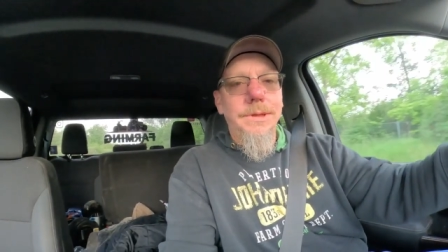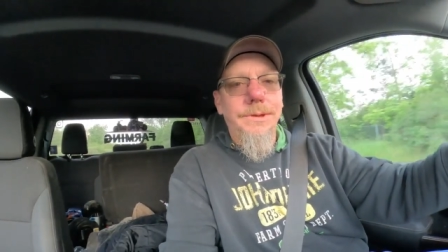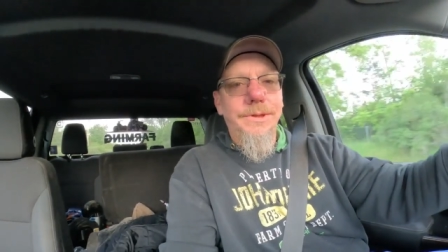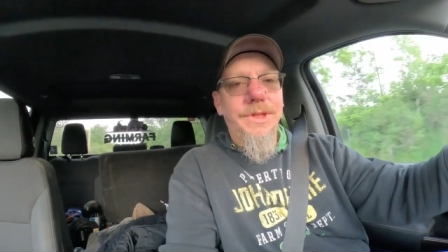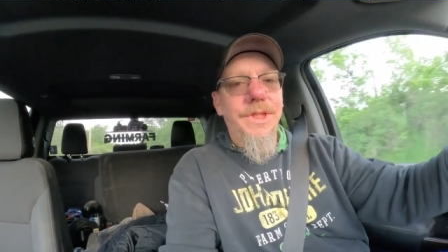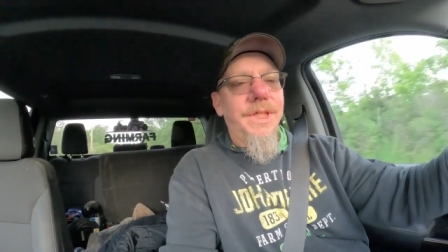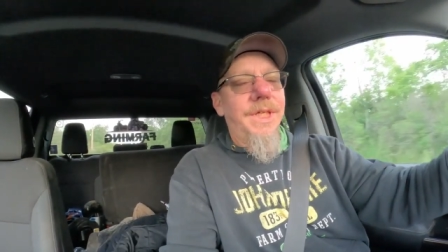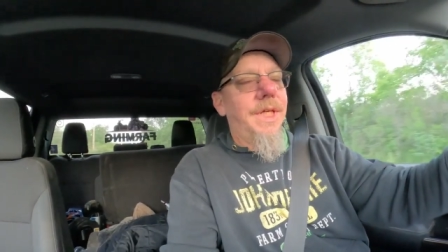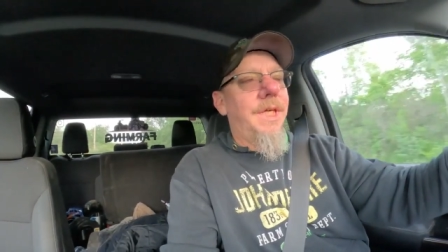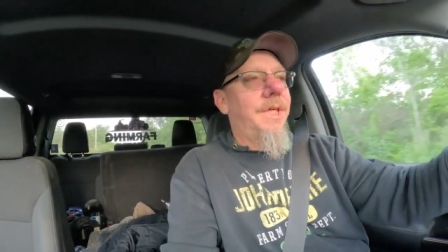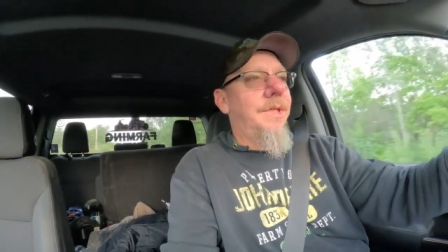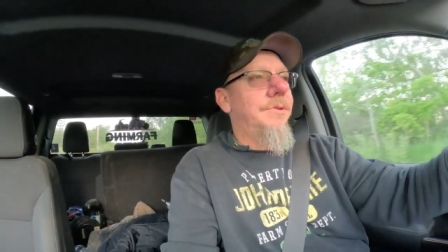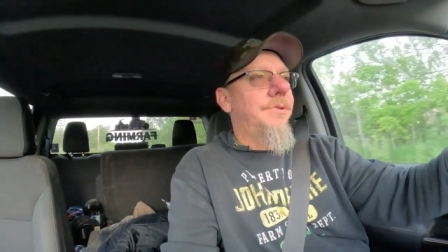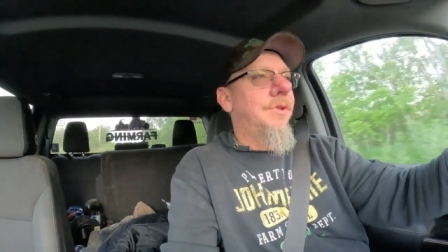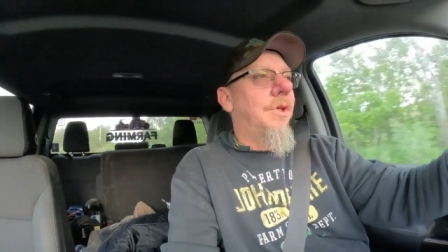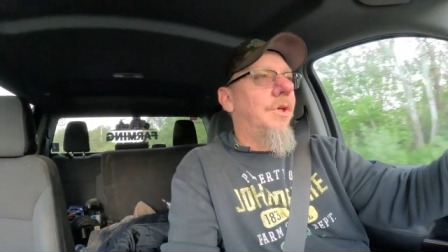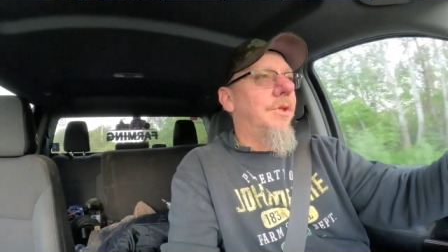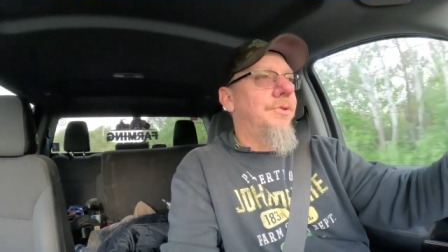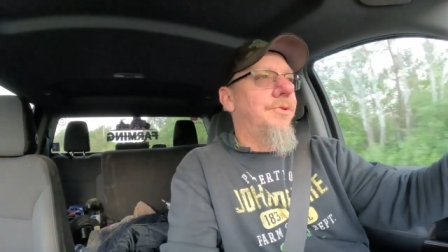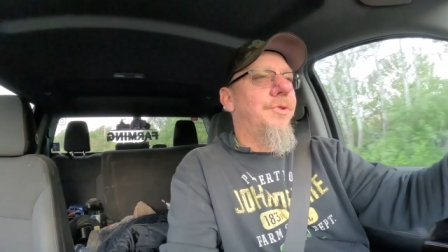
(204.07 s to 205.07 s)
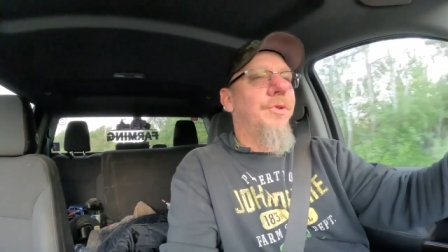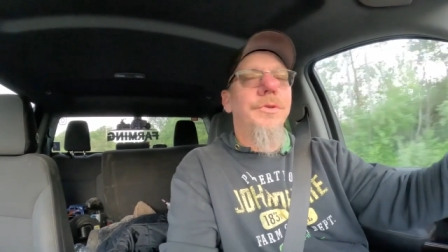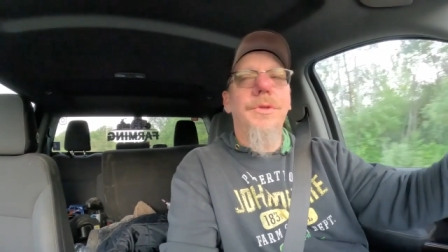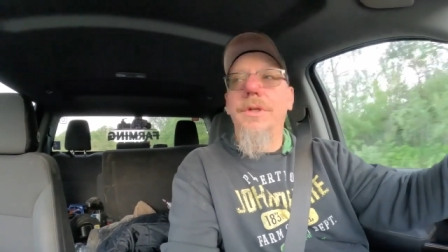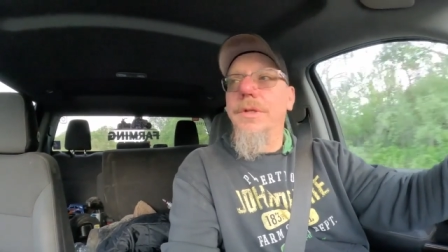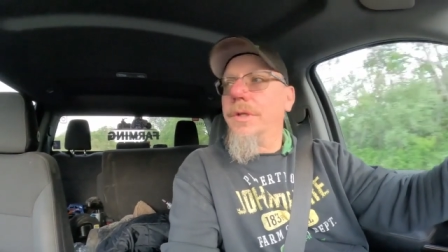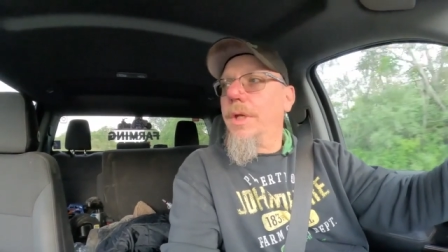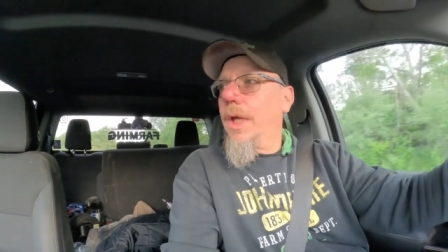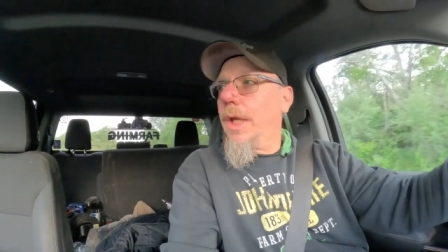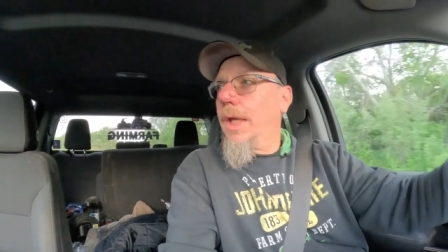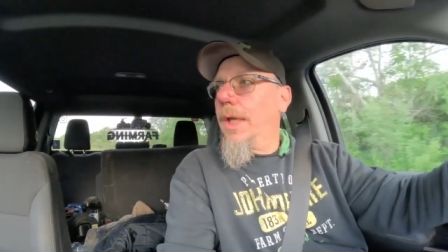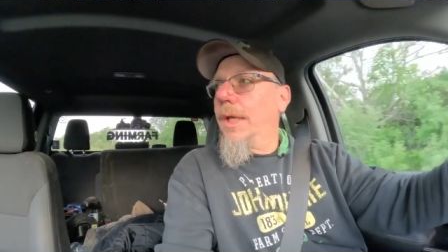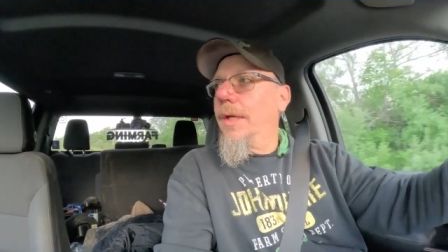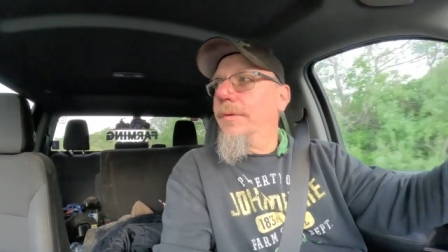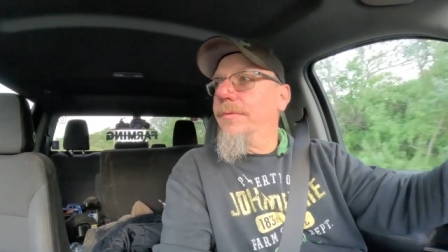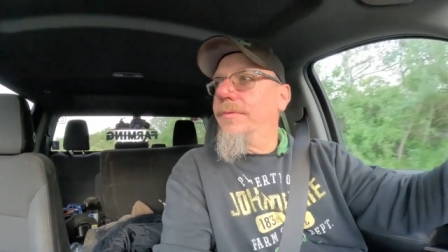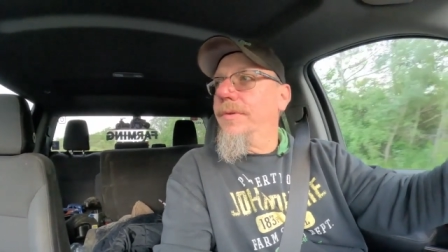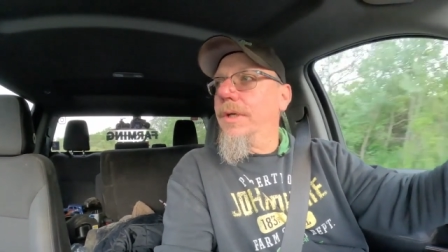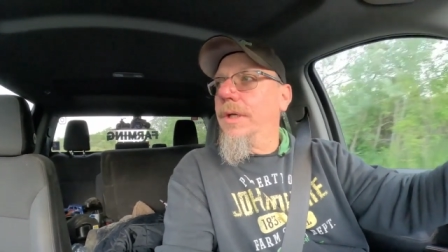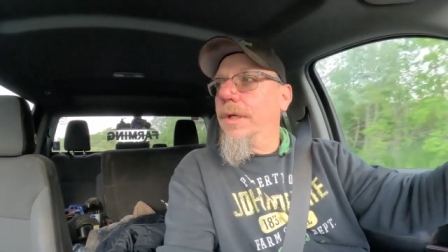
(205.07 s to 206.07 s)
Today is also the day
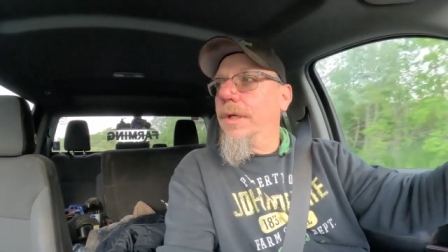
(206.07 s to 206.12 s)
of,